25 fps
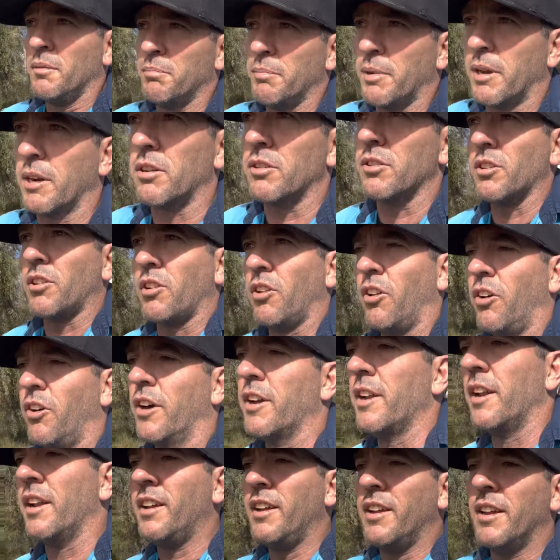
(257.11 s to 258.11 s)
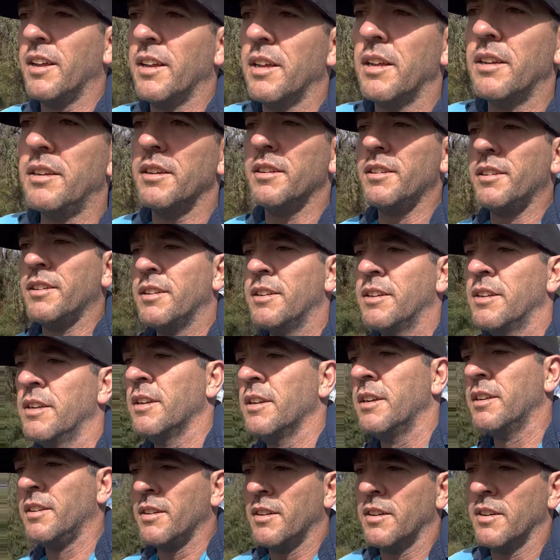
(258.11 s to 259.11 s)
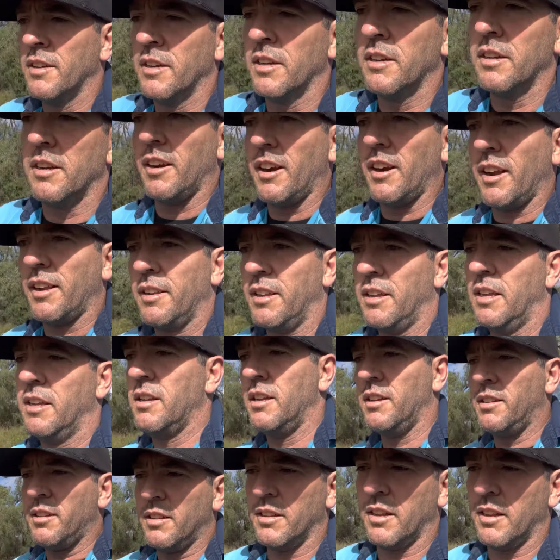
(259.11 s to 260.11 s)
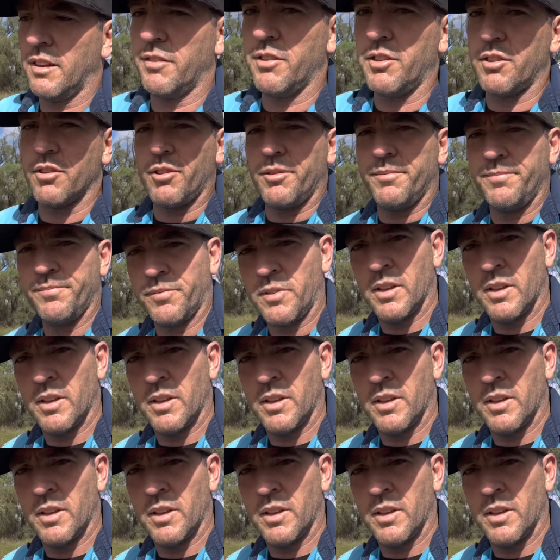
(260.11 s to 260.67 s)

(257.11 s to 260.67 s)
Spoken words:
mental decline. All right, love yous all.